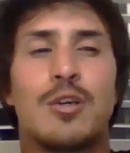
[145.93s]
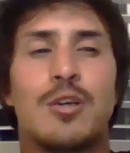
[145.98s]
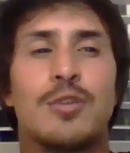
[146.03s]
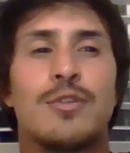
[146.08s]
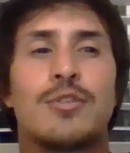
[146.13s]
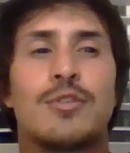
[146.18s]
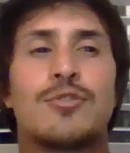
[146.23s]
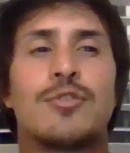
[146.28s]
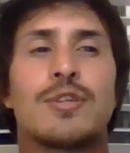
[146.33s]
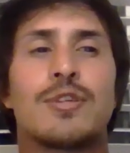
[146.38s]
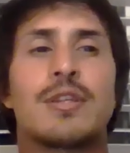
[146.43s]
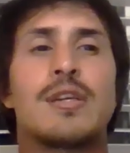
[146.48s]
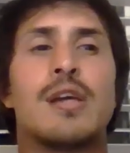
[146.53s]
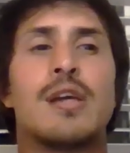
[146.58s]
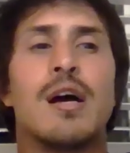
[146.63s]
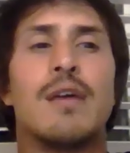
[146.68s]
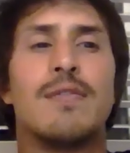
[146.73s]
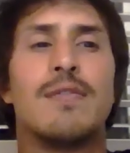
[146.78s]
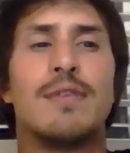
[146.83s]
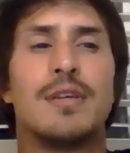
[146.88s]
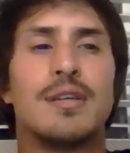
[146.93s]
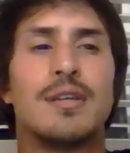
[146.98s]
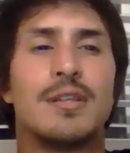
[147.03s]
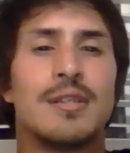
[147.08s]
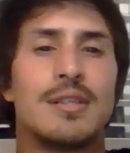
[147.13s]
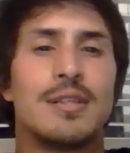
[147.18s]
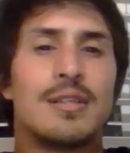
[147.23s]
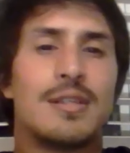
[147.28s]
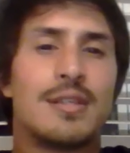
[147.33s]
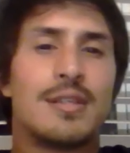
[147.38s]
called the
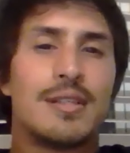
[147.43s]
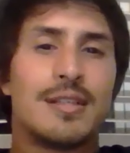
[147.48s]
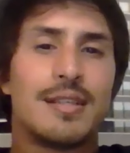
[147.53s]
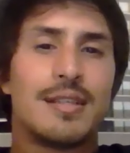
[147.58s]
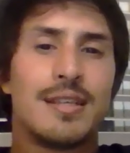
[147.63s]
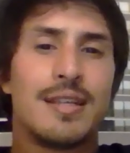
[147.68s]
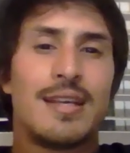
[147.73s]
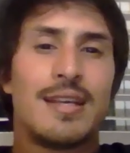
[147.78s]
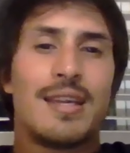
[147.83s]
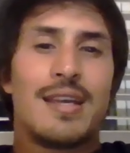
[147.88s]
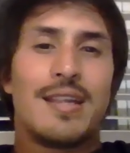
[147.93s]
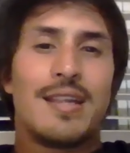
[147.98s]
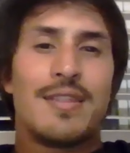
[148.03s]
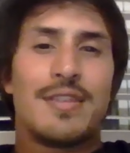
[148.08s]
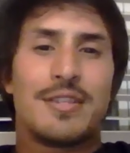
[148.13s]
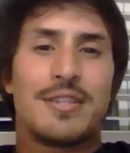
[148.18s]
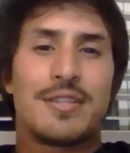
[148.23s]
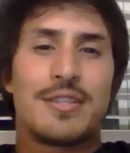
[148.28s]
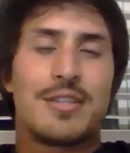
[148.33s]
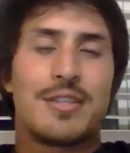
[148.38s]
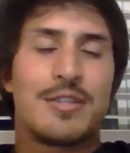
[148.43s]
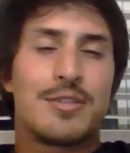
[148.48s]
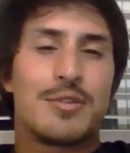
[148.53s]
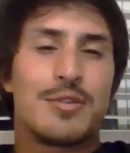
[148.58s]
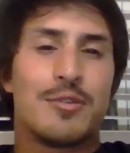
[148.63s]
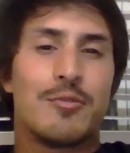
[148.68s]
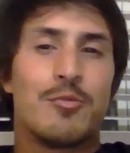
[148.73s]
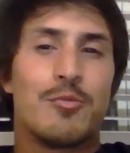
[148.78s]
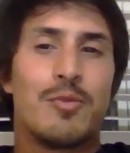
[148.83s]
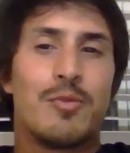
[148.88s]
Chakravyuha. This is
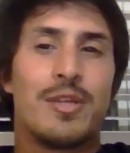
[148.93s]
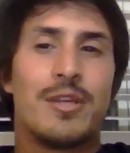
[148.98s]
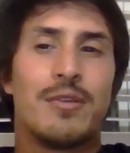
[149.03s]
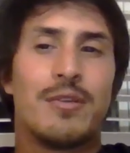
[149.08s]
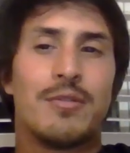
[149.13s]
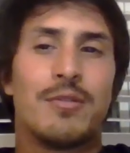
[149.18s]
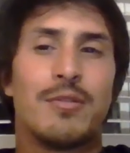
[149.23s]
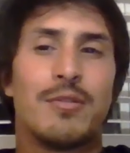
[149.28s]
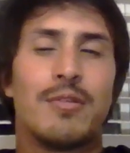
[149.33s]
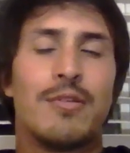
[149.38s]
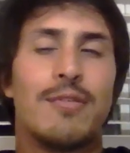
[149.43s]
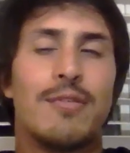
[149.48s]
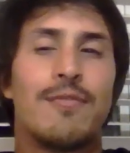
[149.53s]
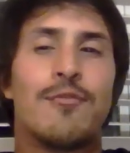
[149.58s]
a wheel